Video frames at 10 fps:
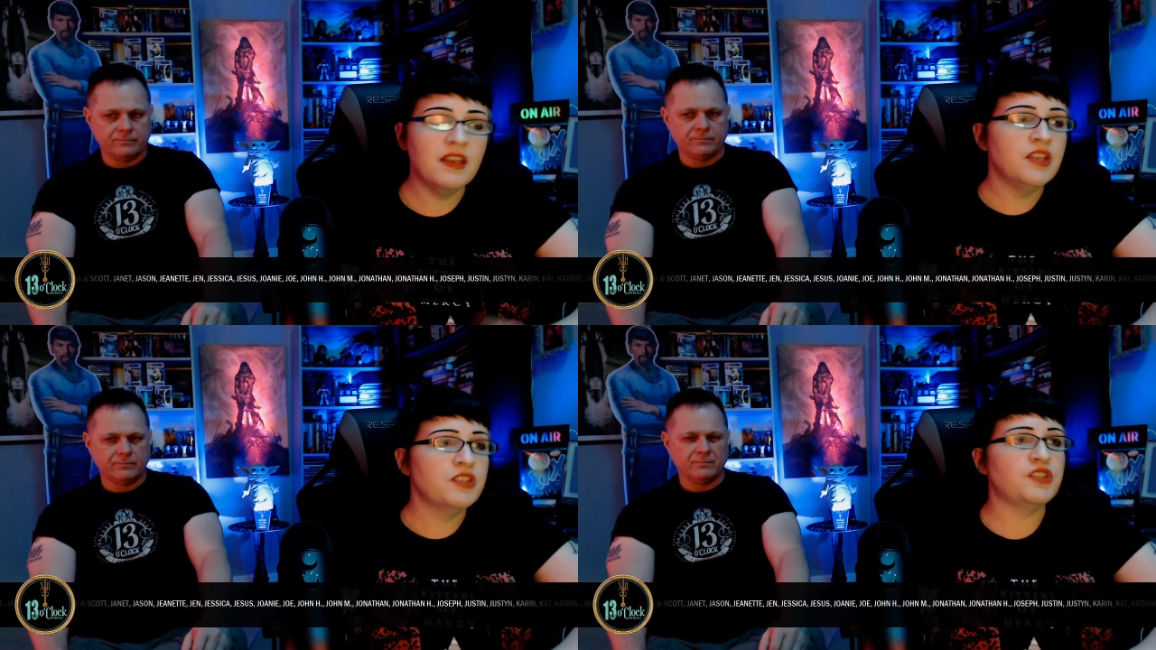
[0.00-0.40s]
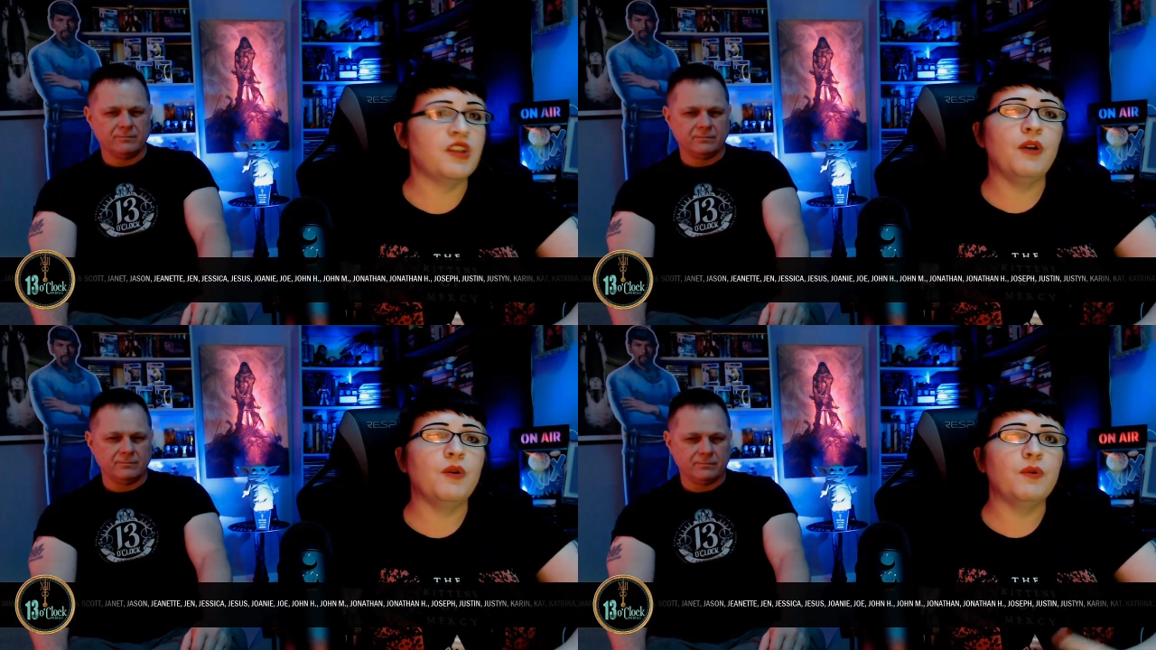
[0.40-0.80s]

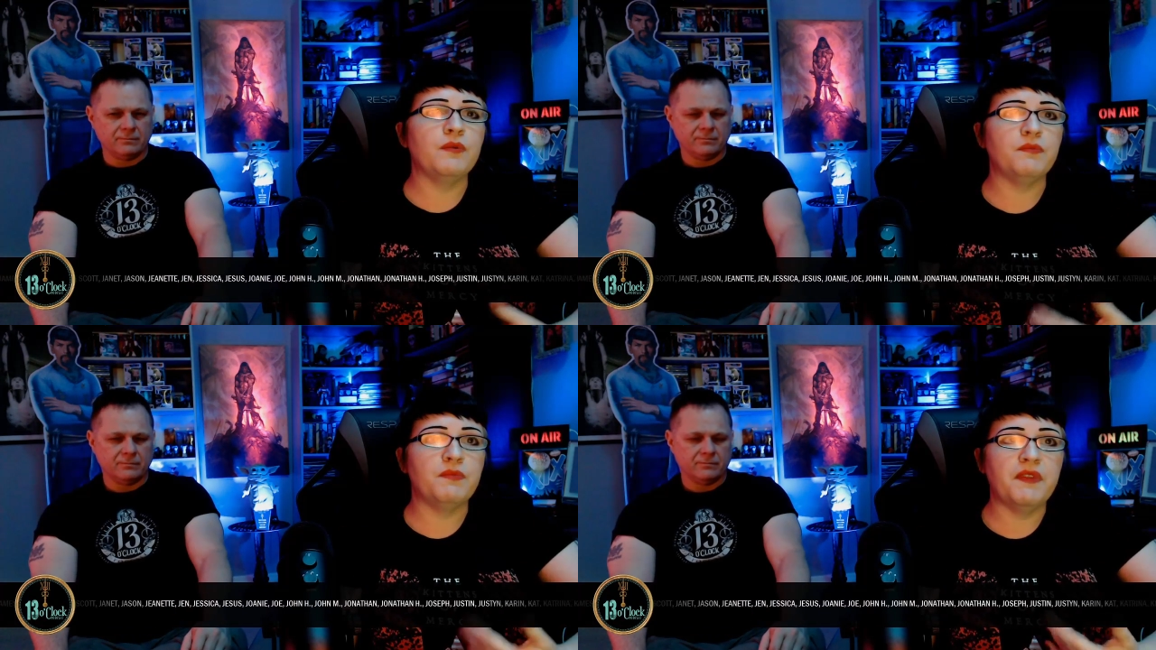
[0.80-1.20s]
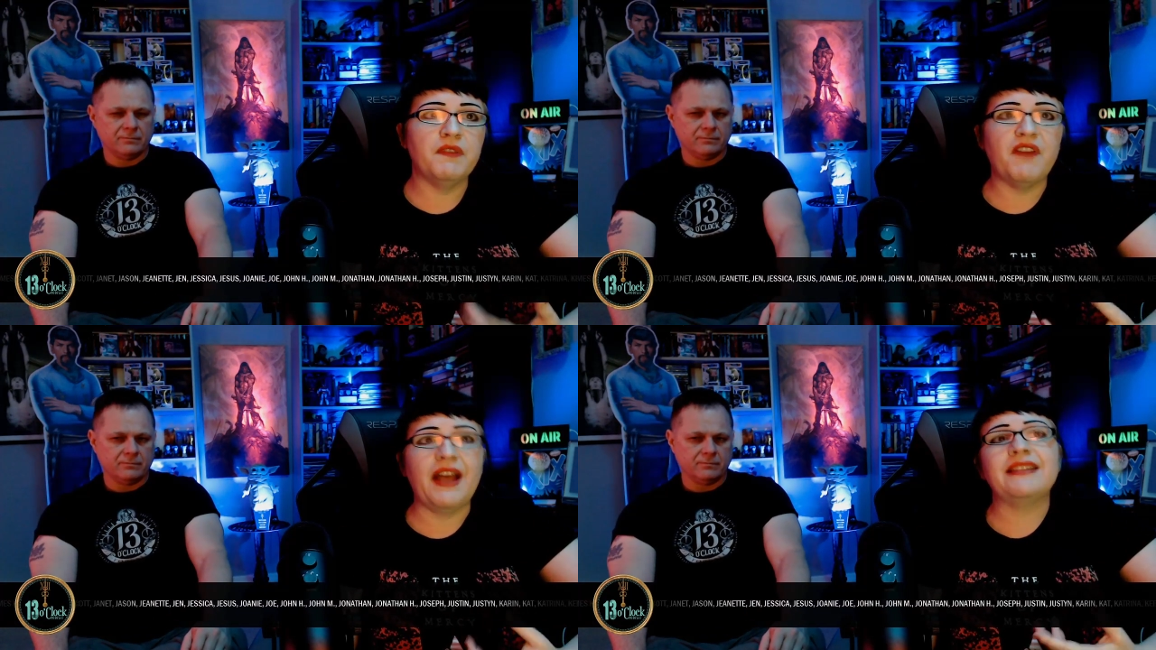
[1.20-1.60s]
Speaker 1: So the
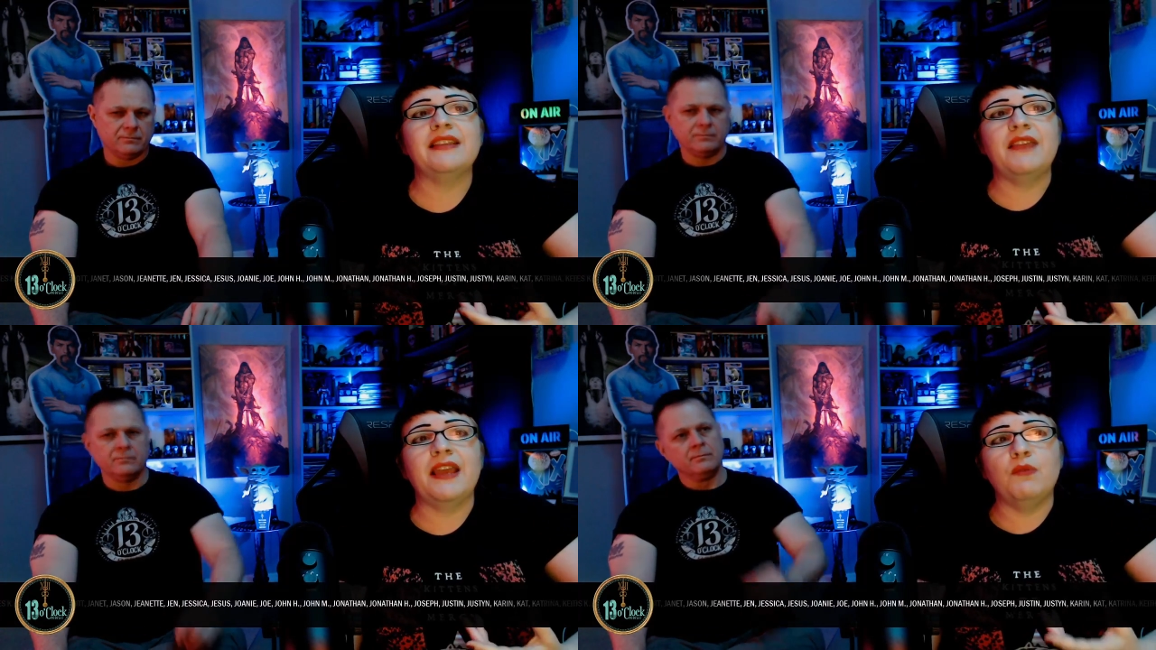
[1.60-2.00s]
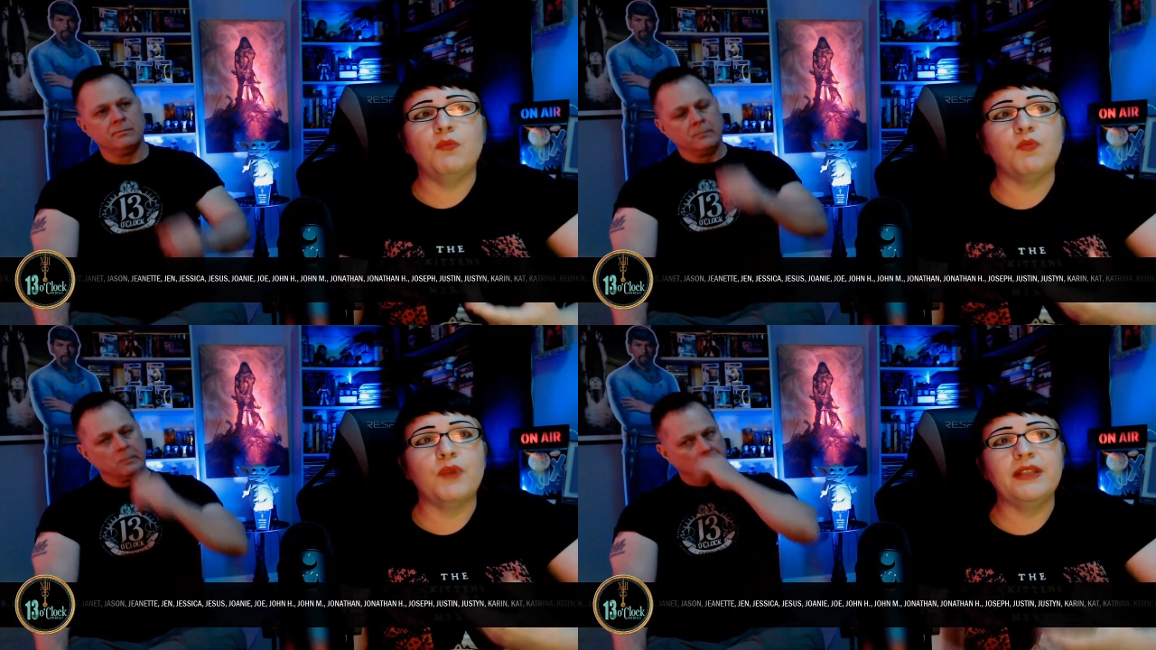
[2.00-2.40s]
fact that they
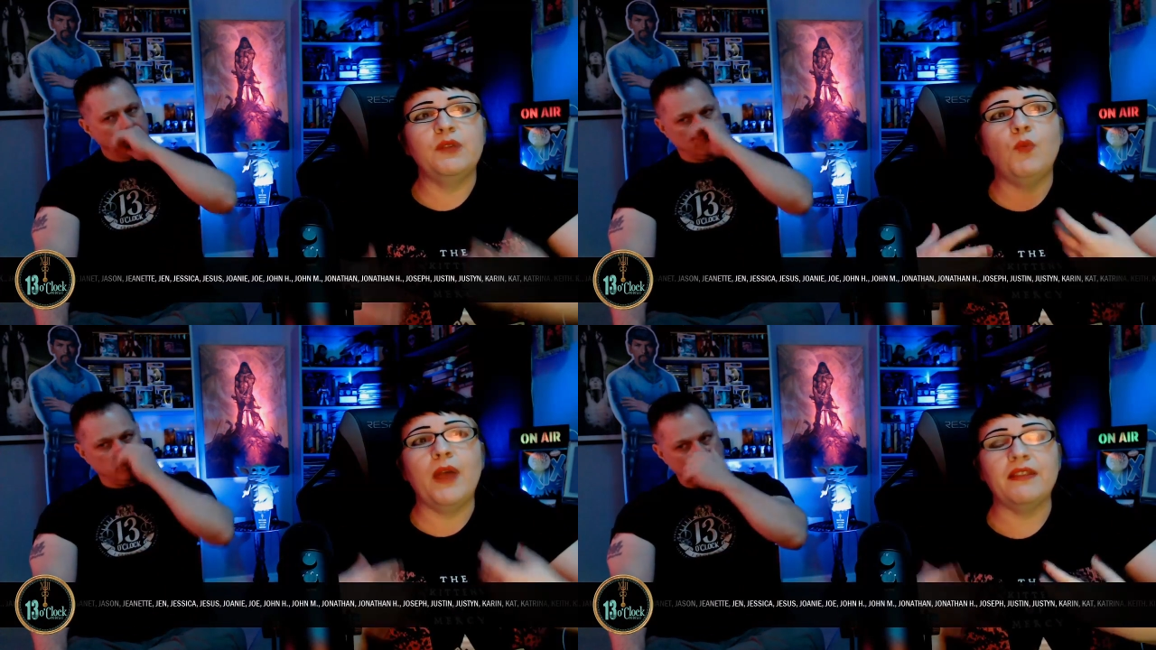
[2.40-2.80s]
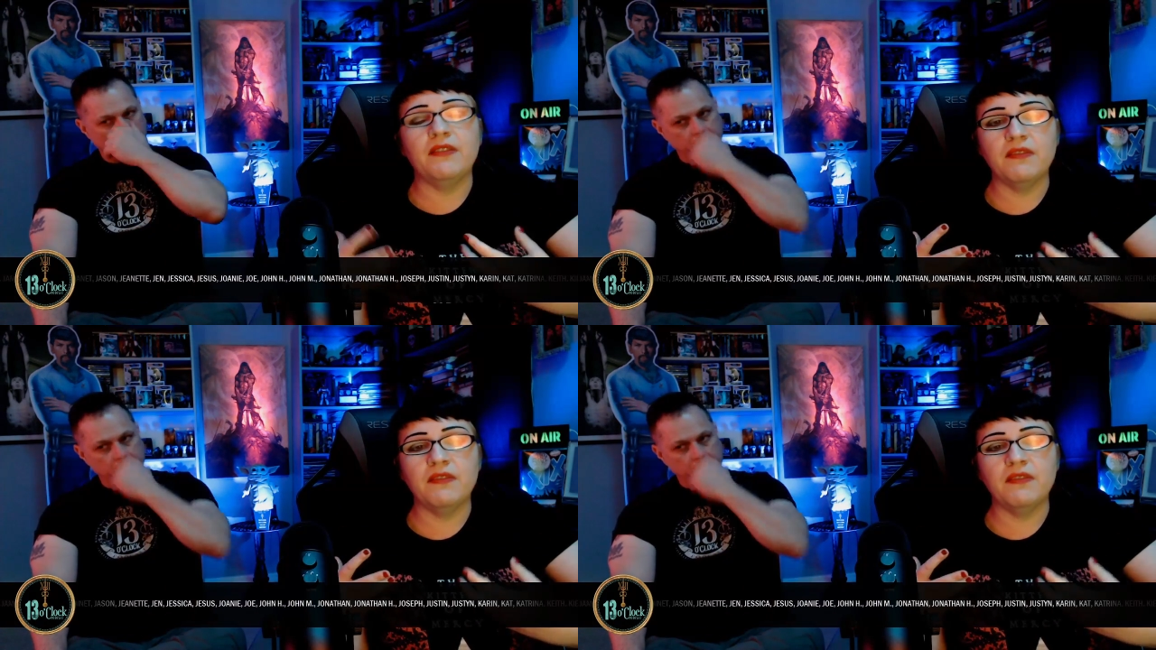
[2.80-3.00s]
really went